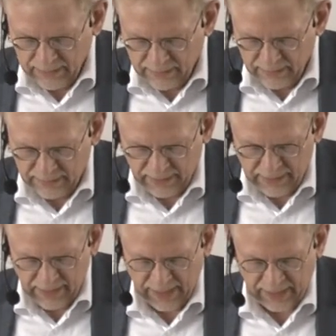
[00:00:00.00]

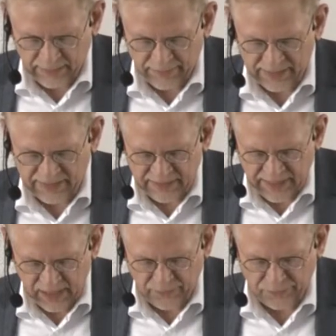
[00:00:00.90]
seen as the
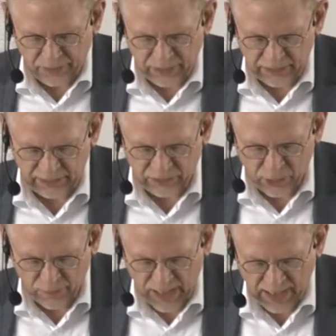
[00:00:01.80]

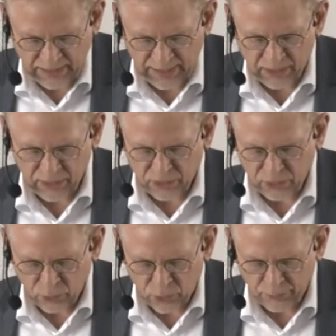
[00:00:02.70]
self-determining
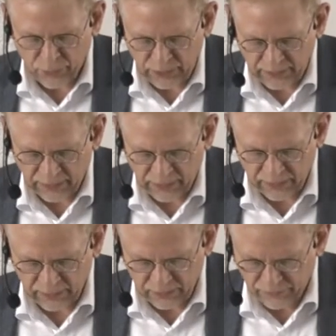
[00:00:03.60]
zoon
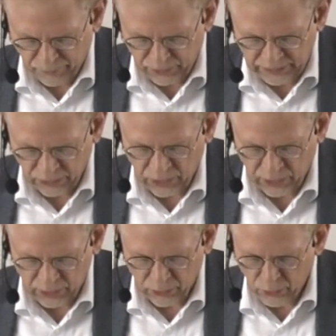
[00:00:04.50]

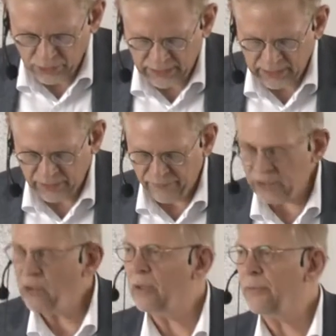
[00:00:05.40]
politikon whose
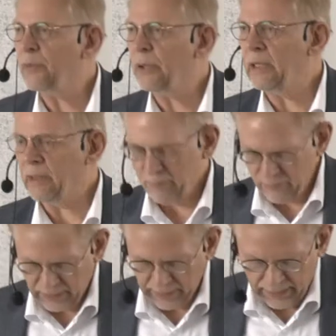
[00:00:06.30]
individual freedom
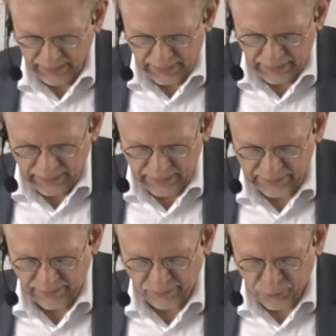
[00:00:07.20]

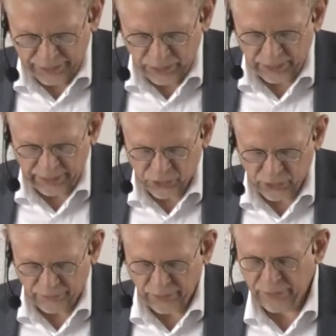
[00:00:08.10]
is the
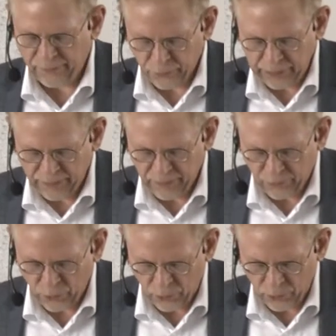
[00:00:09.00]
precondition for the freedom of
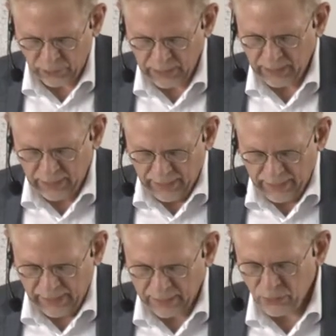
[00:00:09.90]
all,
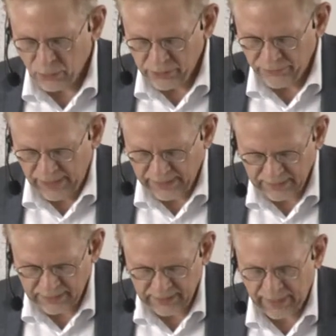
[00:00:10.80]
and whose final
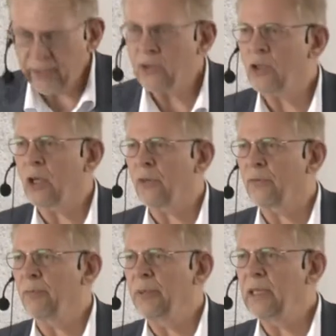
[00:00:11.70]
stage
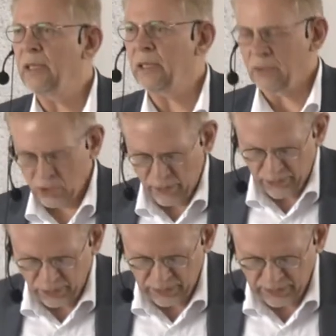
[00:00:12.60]
of being in
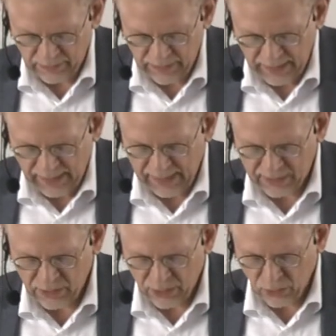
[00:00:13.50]
communion
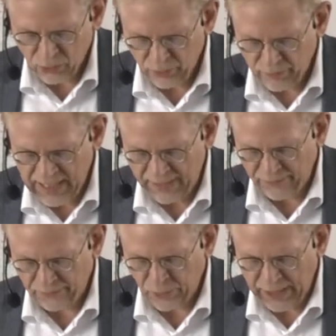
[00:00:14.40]
has no room
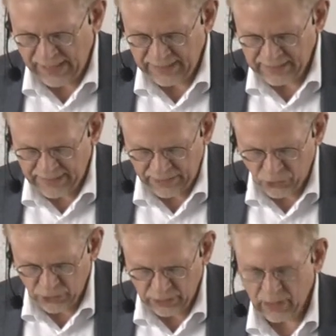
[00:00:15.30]
left for
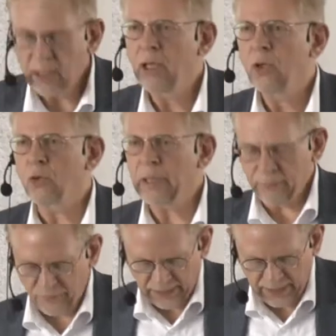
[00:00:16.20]
alienation,
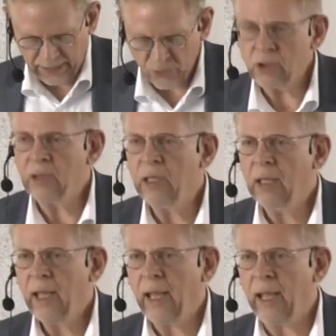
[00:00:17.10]
reification,
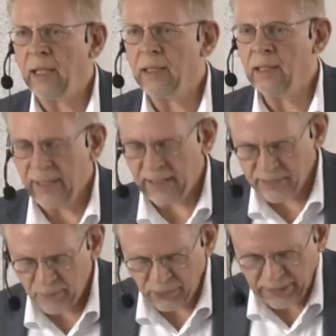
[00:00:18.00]
and
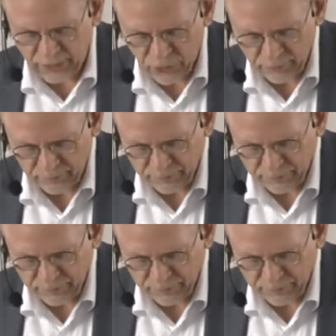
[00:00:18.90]
exploitation.